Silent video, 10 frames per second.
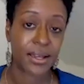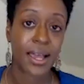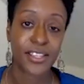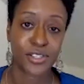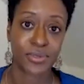
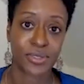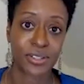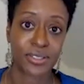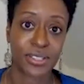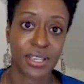as a
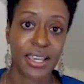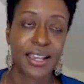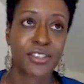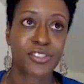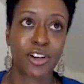result.
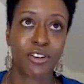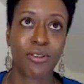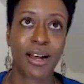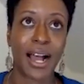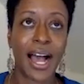
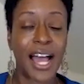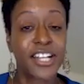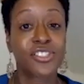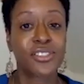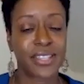So I
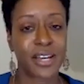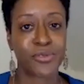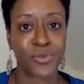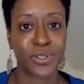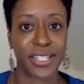just thought that was
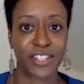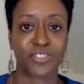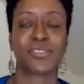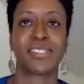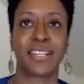really
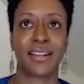interesting.